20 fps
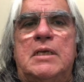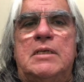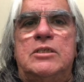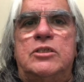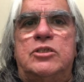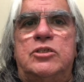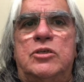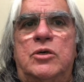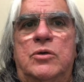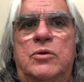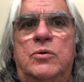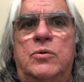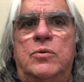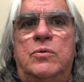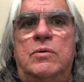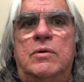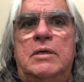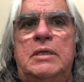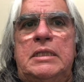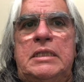
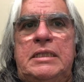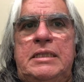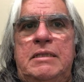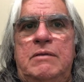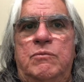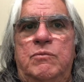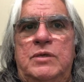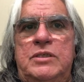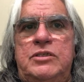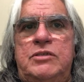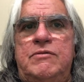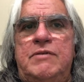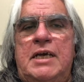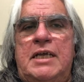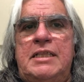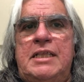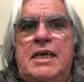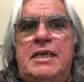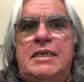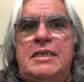So once you've
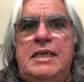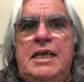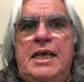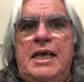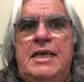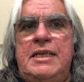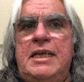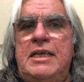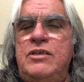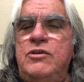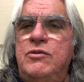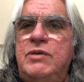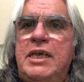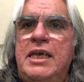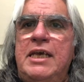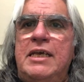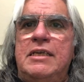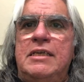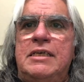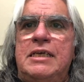got that in hand, and you
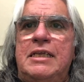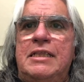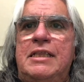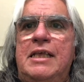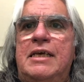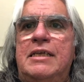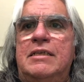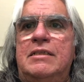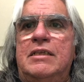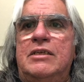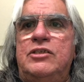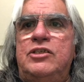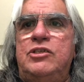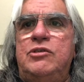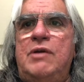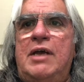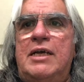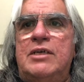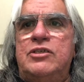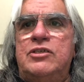can't get that unless
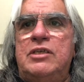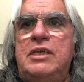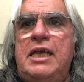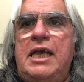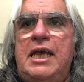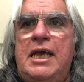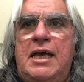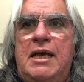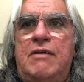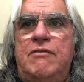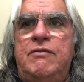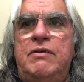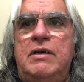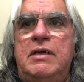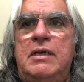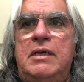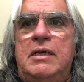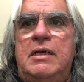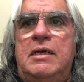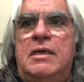you actually have
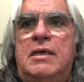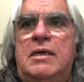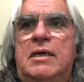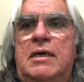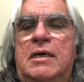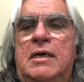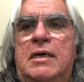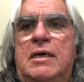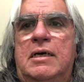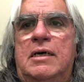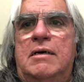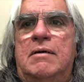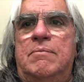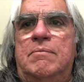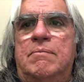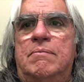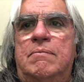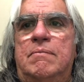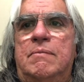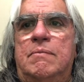
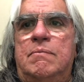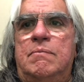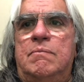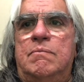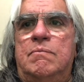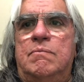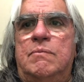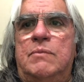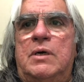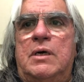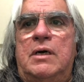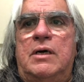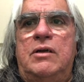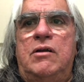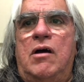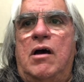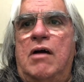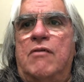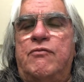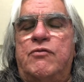an
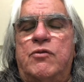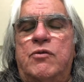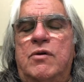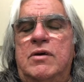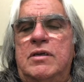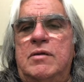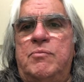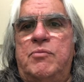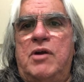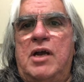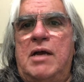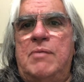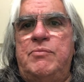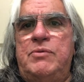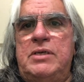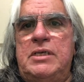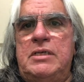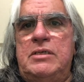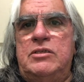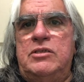offer on a
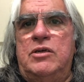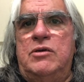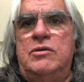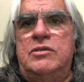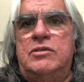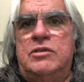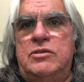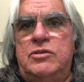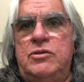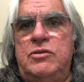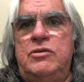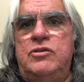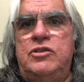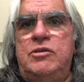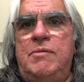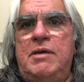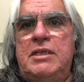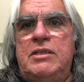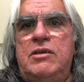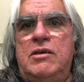property. So it's as soon as
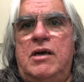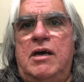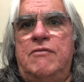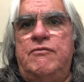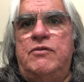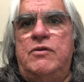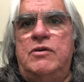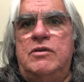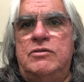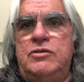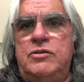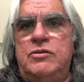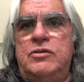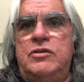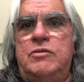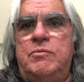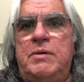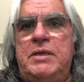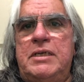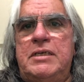you make the offer, as soon as
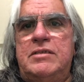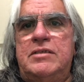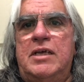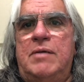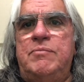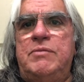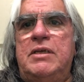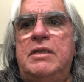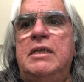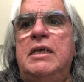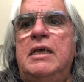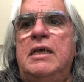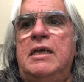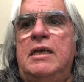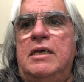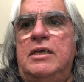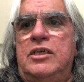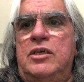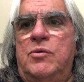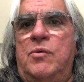it's been accepted,
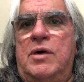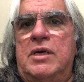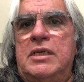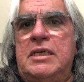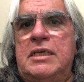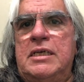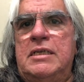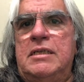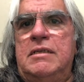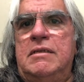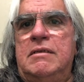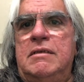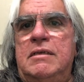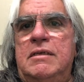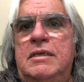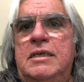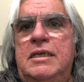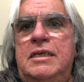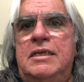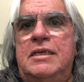you'll want to
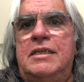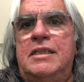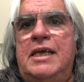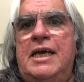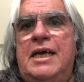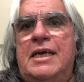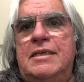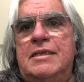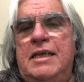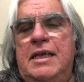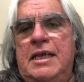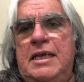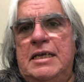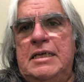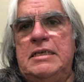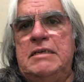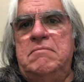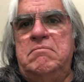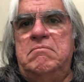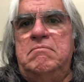get into that.
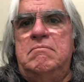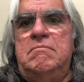And